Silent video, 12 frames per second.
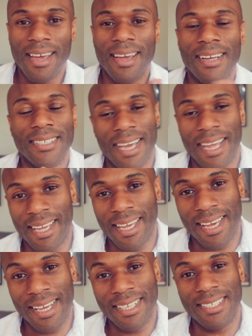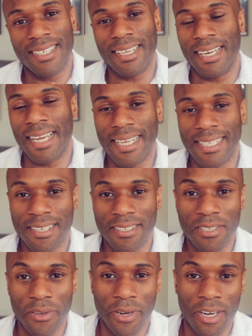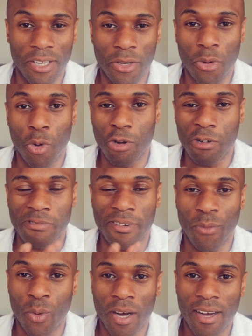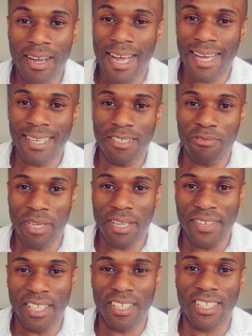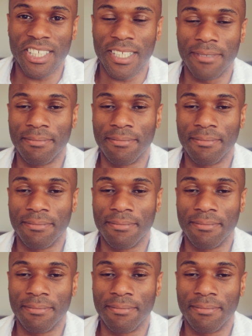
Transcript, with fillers: Take care, see you later, toodaloo, au revoir, and arrivederci.